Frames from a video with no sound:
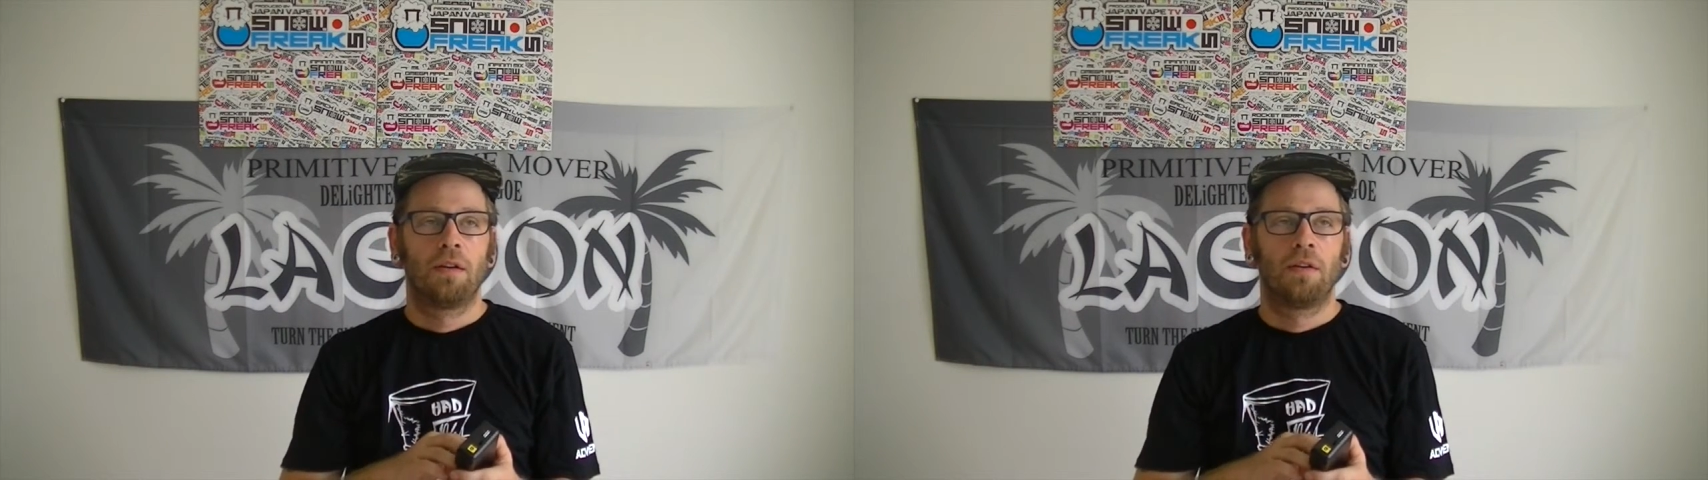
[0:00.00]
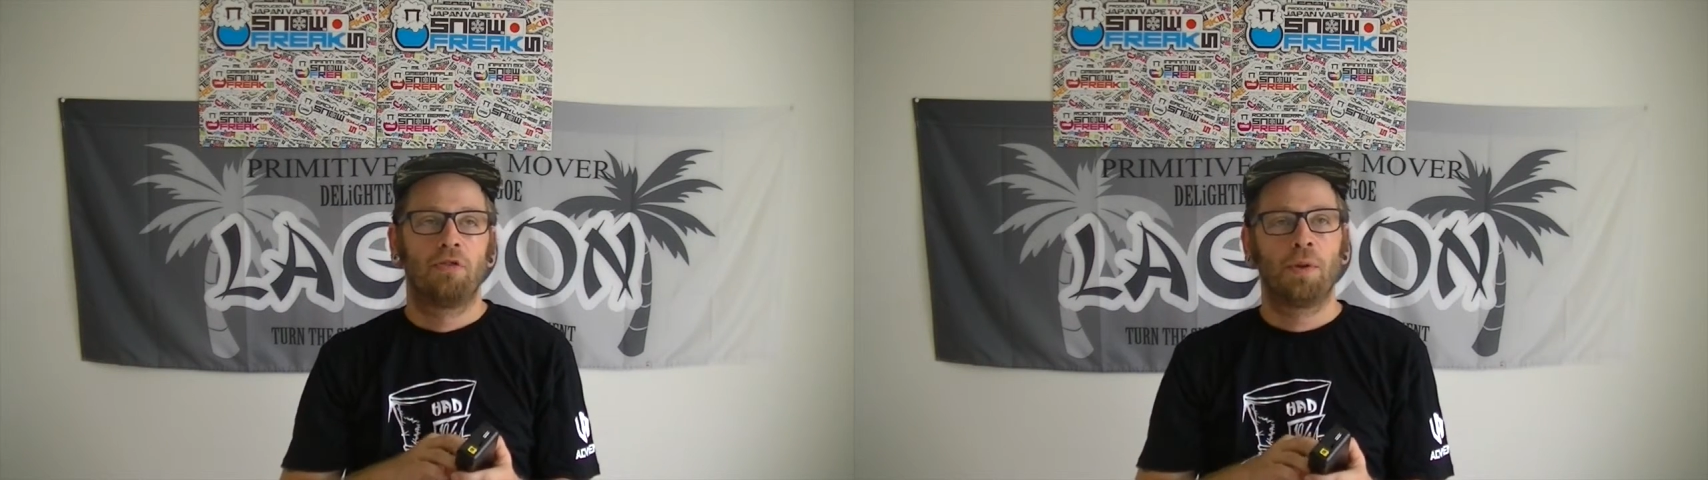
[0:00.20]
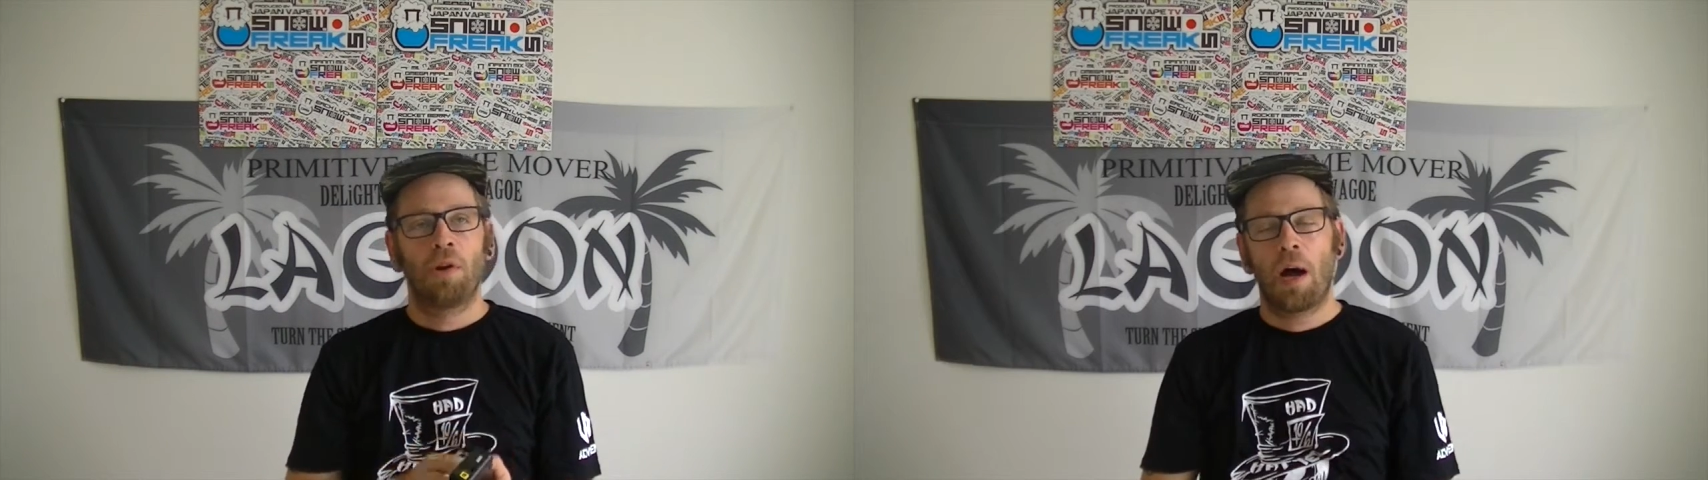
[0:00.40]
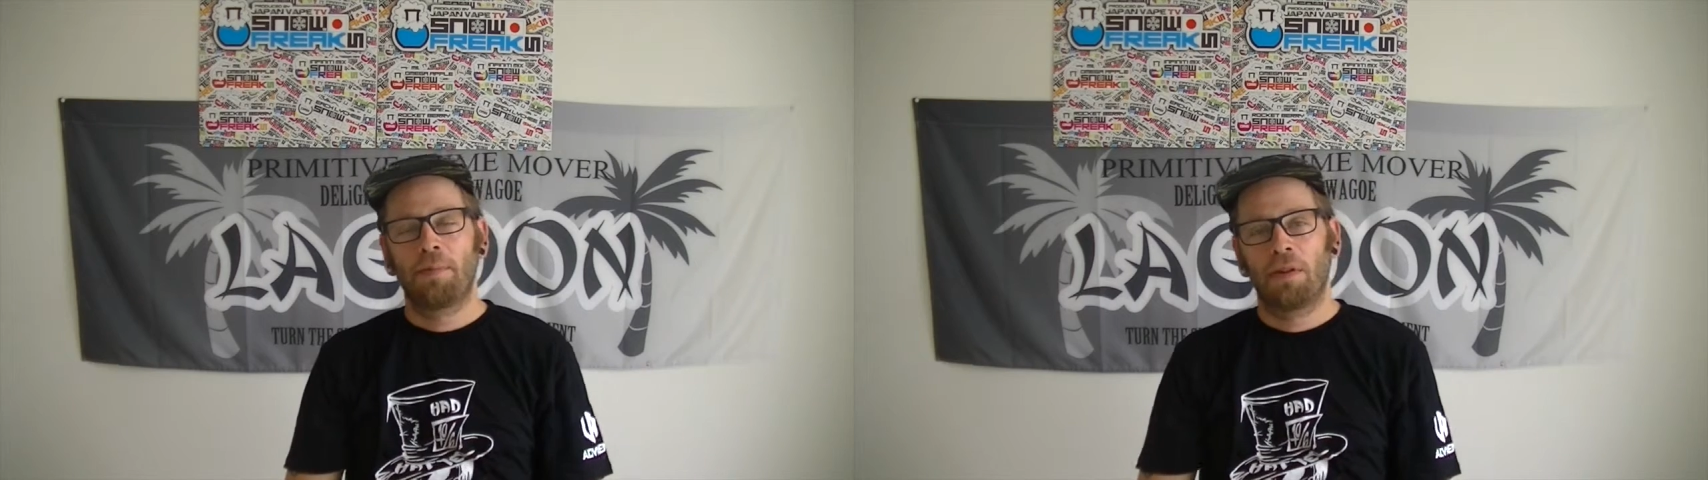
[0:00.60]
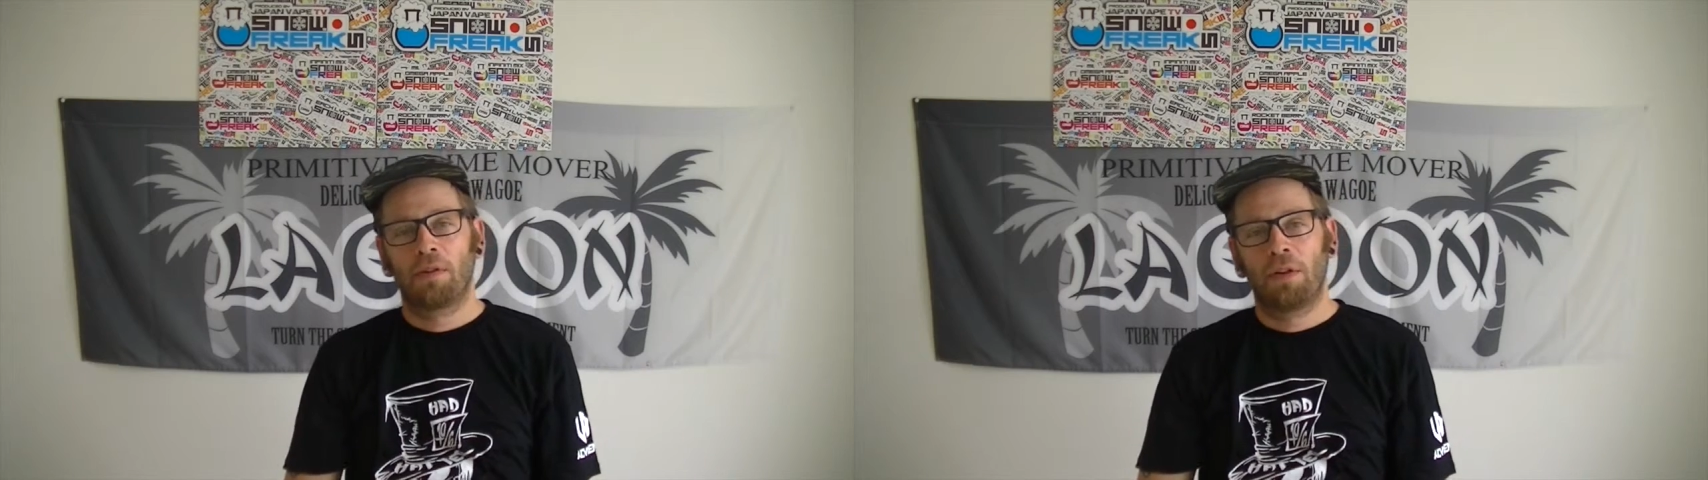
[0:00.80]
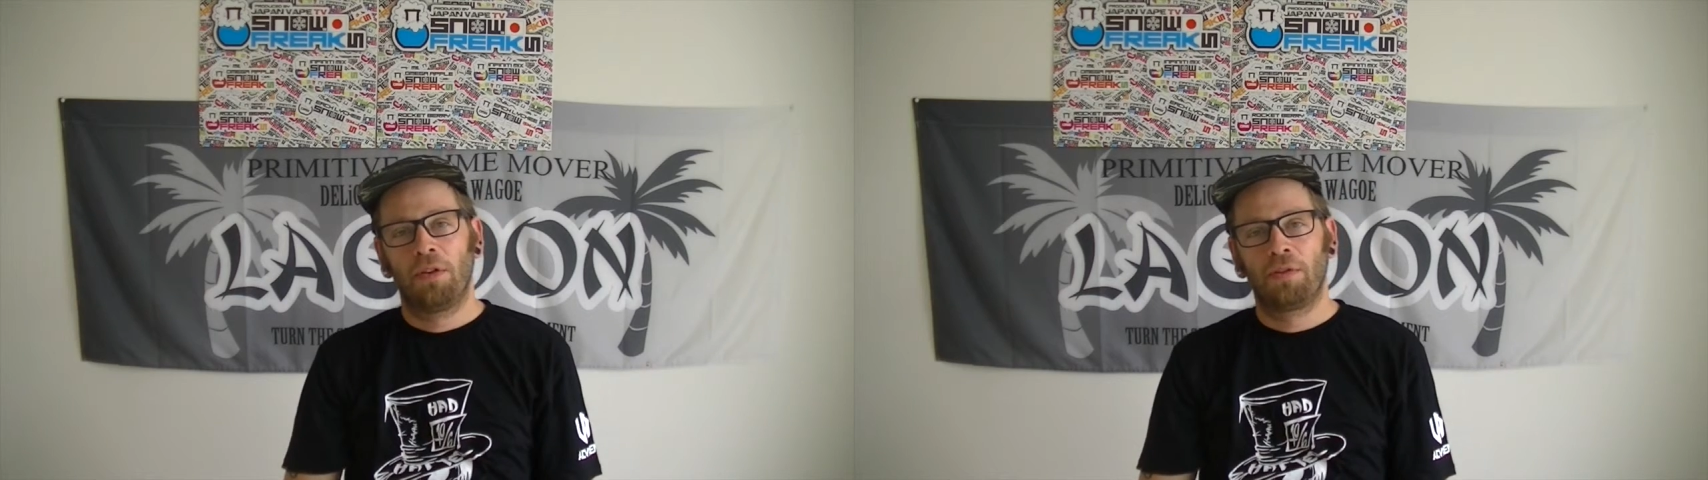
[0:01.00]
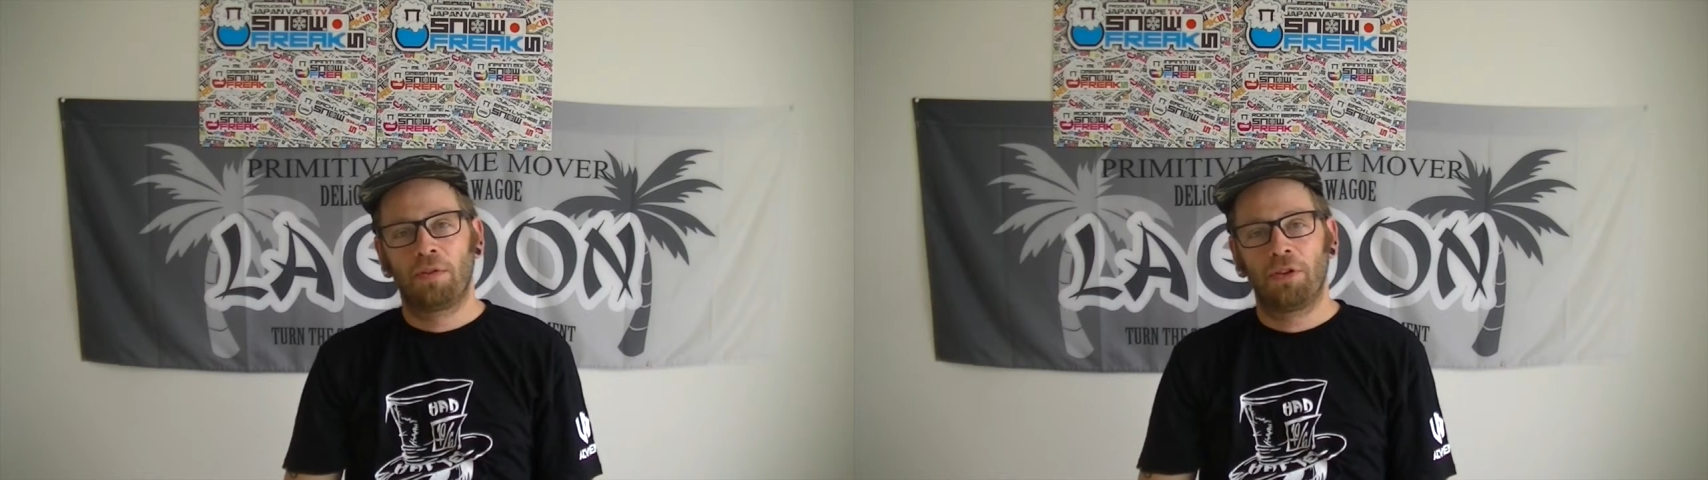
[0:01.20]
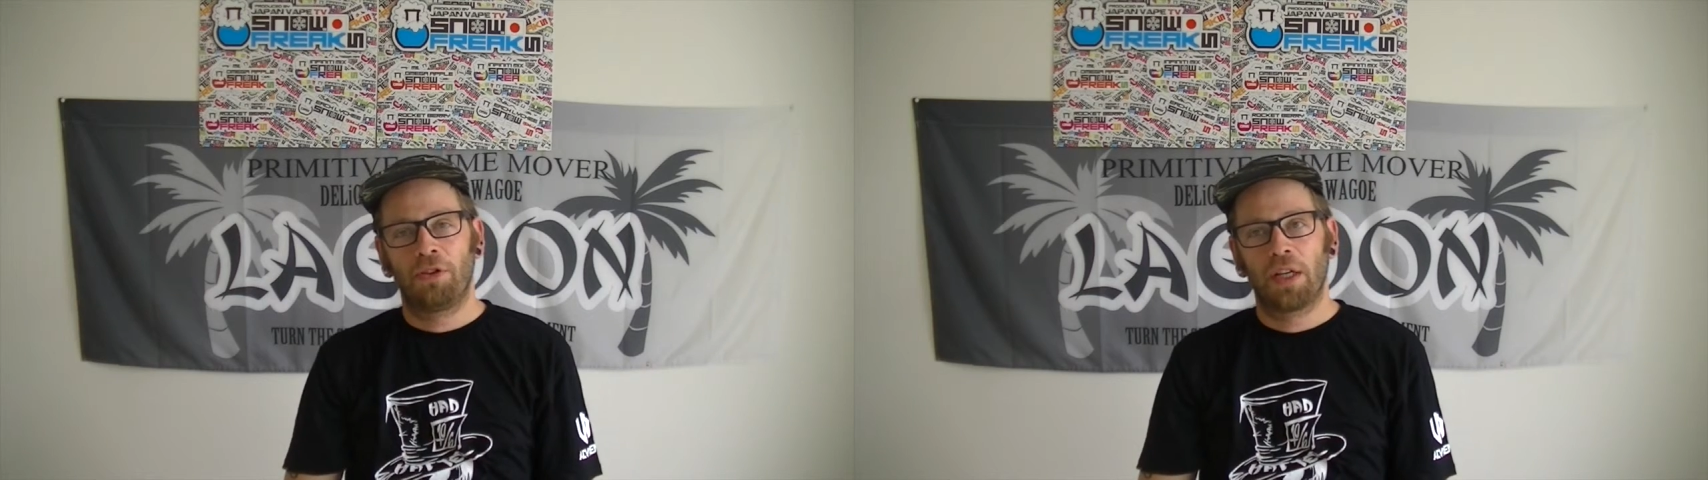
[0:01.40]
Should we go up, down, close
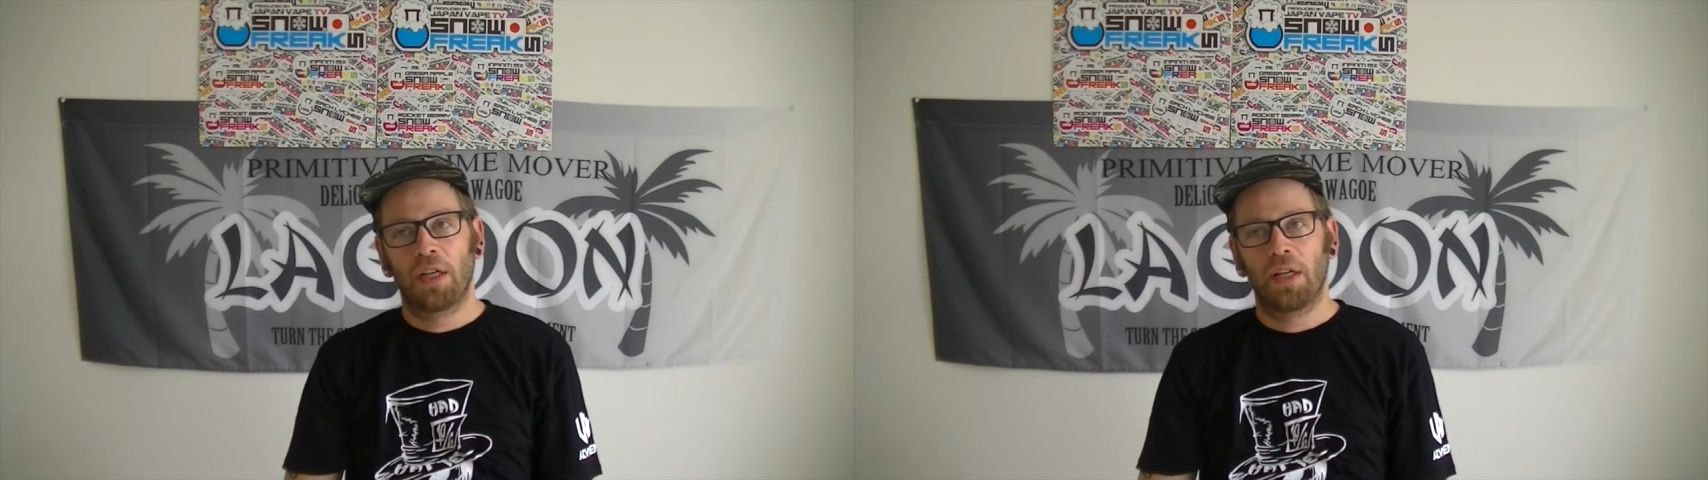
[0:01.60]
first?